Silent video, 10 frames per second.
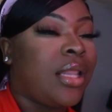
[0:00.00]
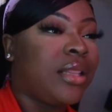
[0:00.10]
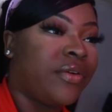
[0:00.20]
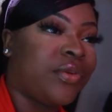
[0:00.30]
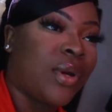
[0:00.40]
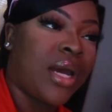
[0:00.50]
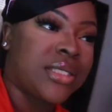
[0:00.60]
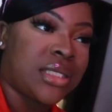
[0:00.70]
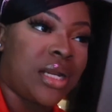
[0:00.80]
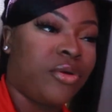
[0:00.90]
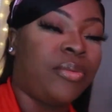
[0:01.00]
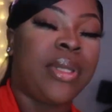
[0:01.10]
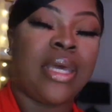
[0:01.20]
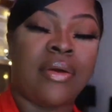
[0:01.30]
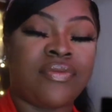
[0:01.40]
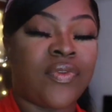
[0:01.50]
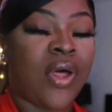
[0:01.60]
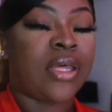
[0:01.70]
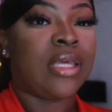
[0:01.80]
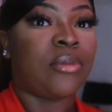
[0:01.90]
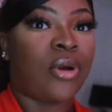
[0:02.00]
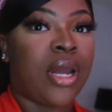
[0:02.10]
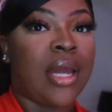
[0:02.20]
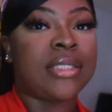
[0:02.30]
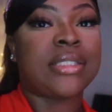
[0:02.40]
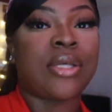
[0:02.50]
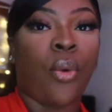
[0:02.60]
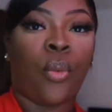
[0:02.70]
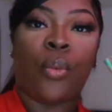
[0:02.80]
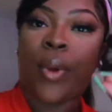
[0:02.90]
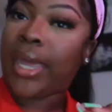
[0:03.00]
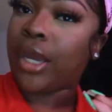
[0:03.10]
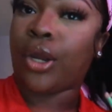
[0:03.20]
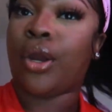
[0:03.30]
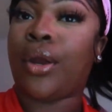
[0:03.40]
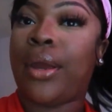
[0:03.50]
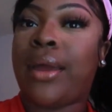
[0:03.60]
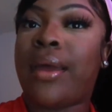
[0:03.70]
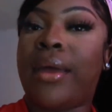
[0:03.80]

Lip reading: Love you guys, and I will be vlogging more, I swear.